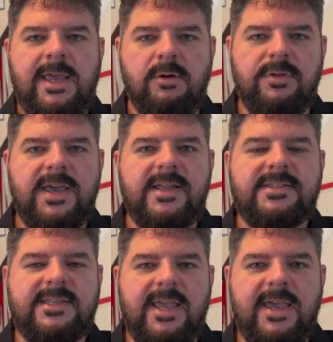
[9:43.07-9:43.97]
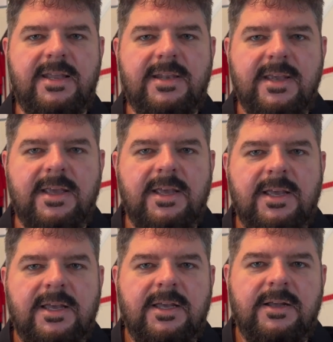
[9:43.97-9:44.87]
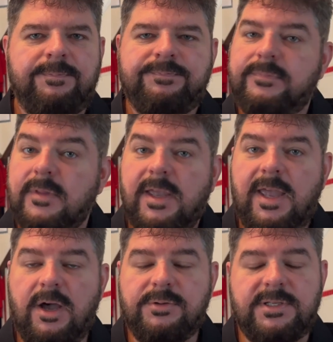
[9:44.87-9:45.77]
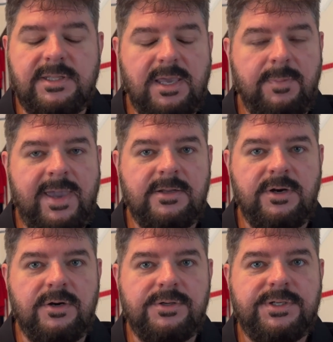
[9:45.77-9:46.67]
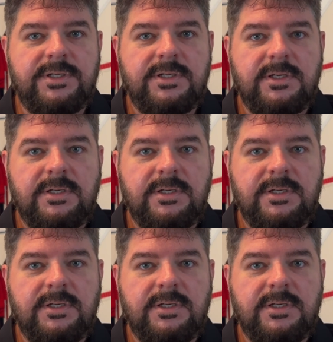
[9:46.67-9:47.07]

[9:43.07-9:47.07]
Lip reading: And with that said, hail to the Commanders.